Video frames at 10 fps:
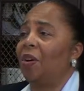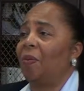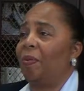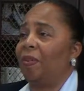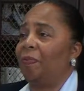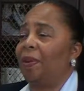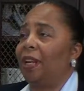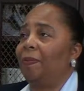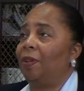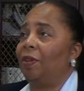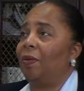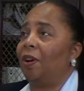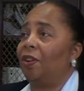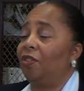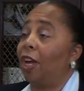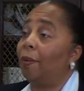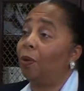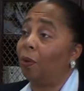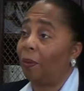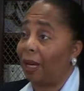we've been able to do
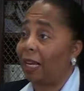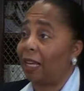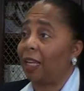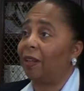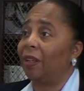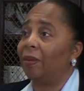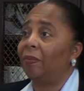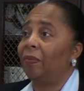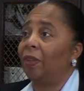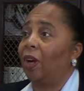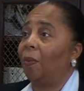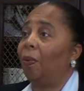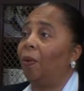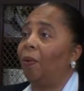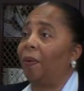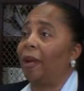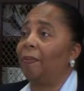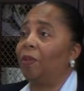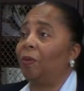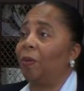on-the-job training
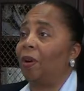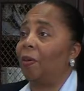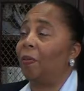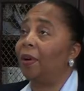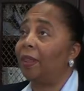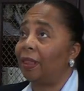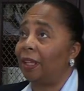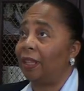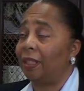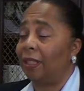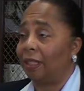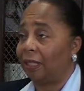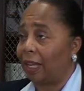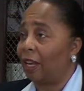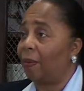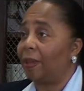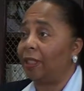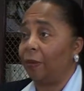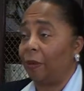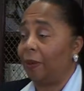programs where with the state grants
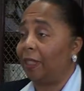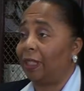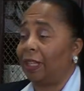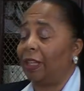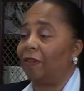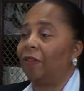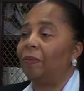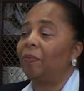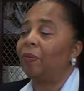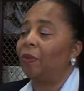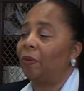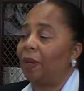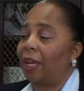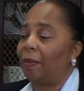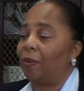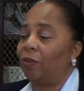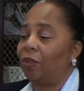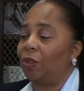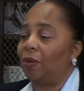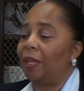that we received, we're able
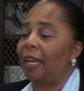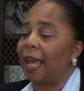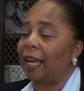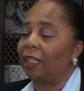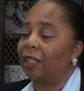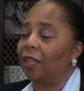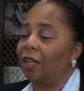to connect